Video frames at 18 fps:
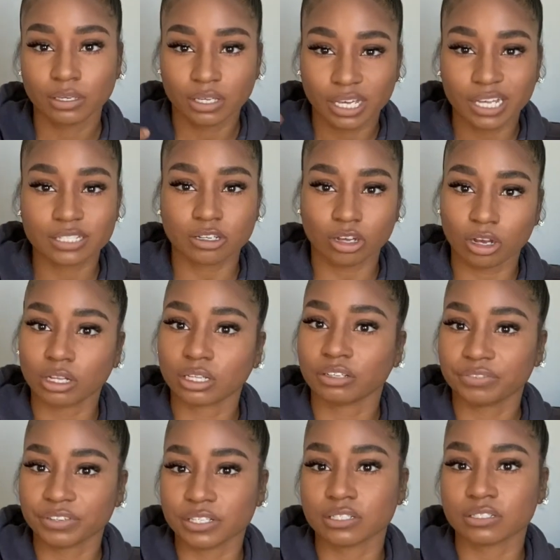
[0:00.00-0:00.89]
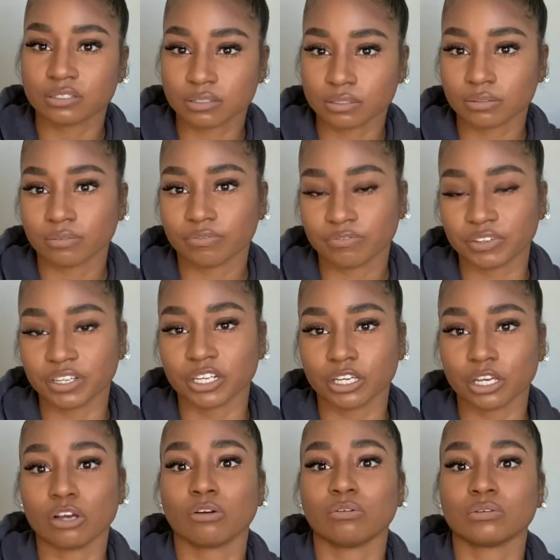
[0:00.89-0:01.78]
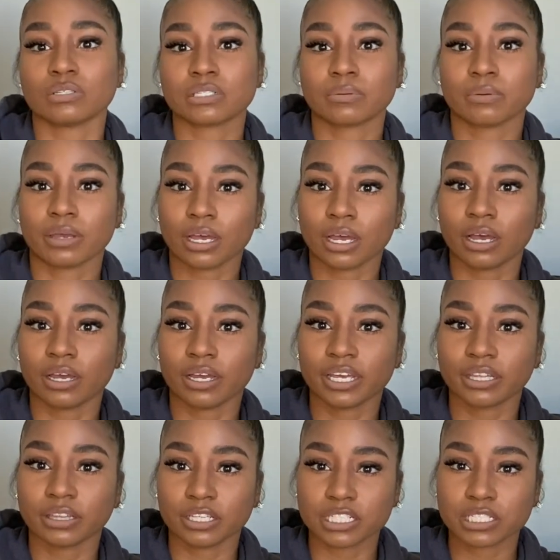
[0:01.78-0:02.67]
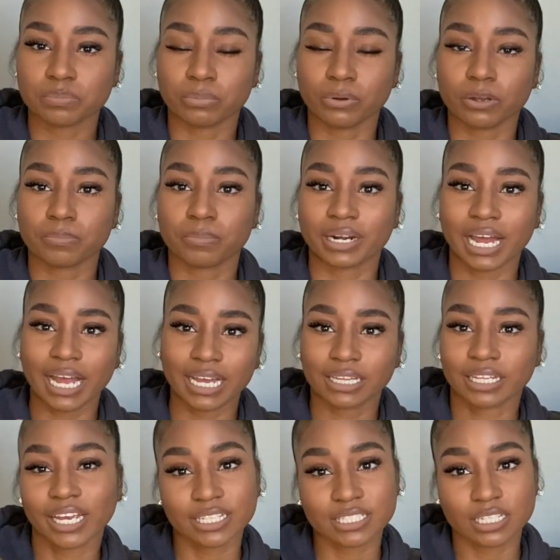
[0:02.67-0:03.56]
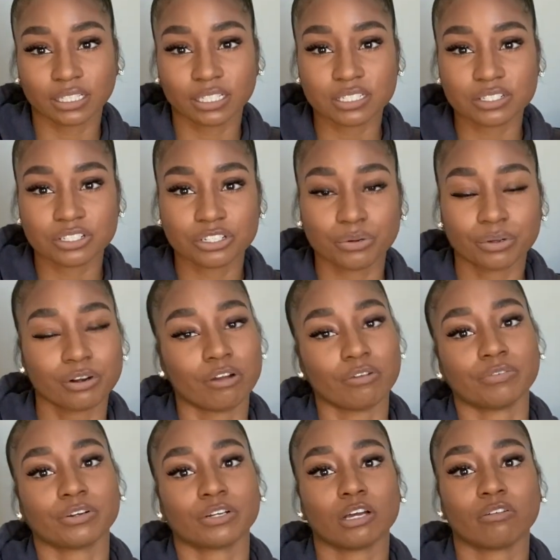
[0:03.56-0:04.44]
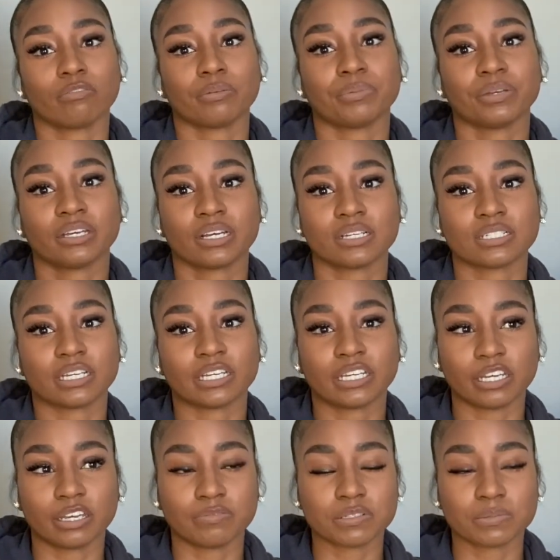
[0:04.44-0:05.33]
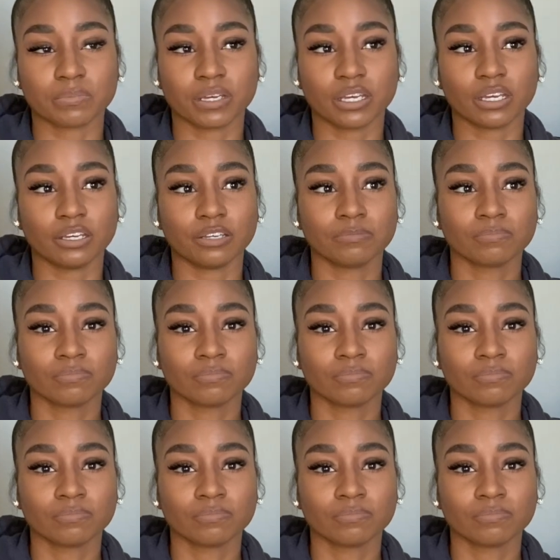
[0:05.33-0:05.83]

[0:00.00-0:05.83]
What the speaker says: it's all of his videos in this book, but I like to listen to it over and over because it gives me,